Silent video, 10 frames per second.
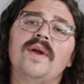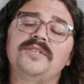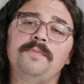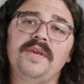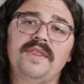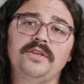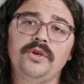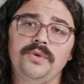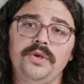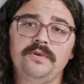recipe that
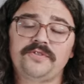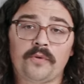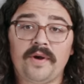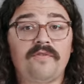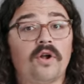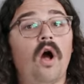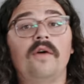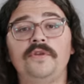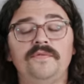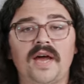you use for whatever
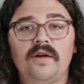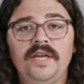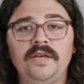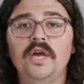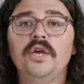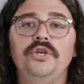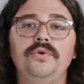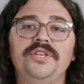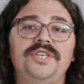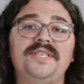coffee you've dialed in, you
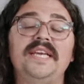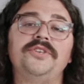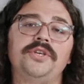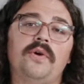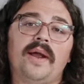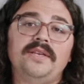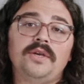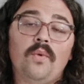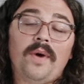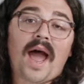can just integrate
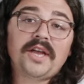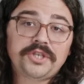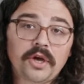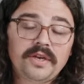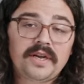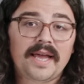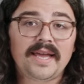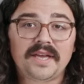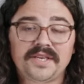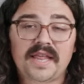what I show you today
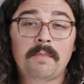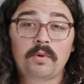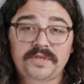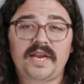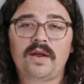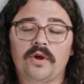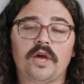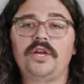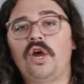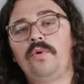into that. But today we're
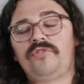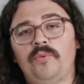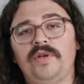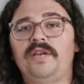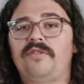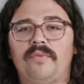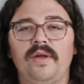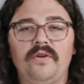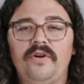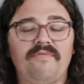gonna go with 20 to
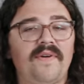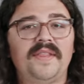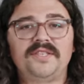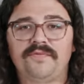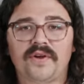300. I find that's a